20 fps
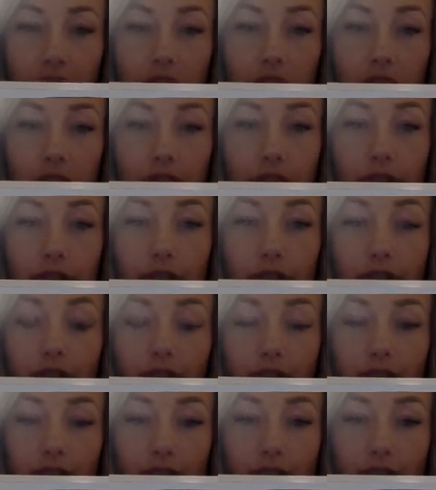Luke
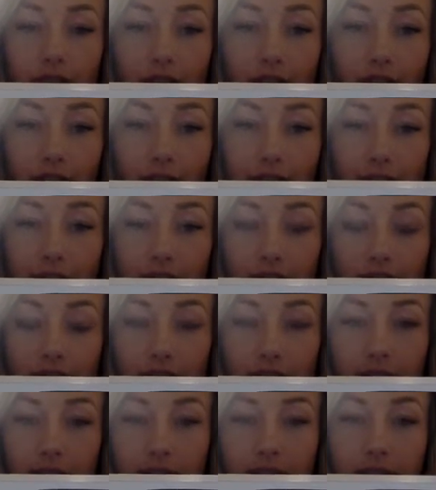saw 5
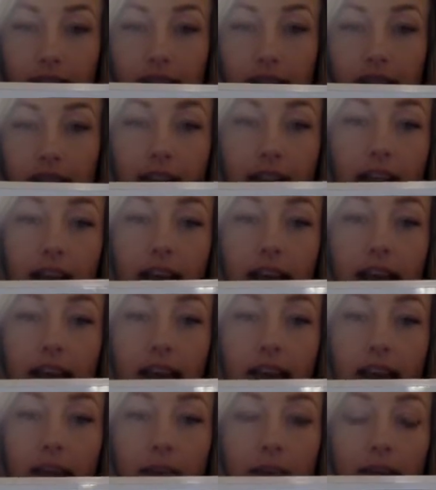stars. And
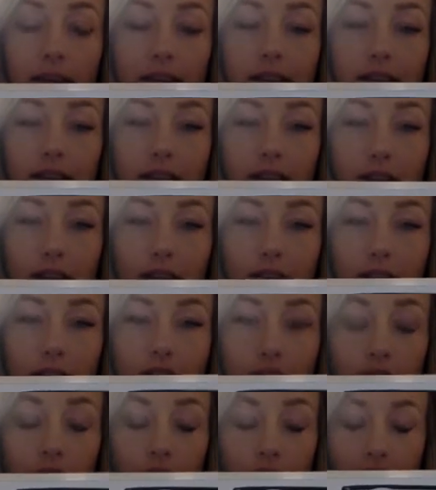Emma saw
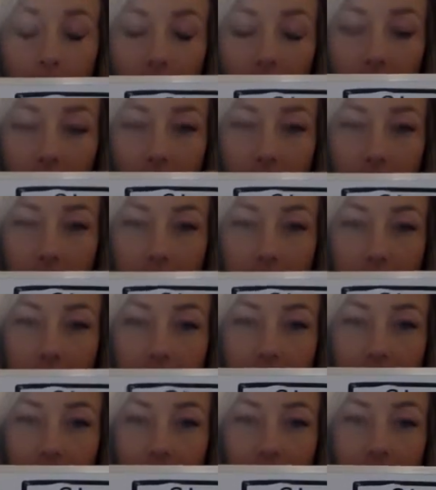2 stars.
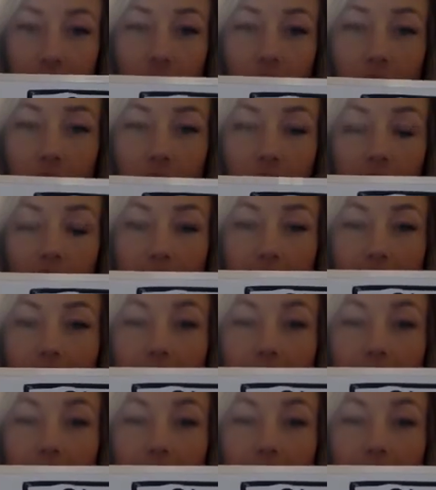Okay?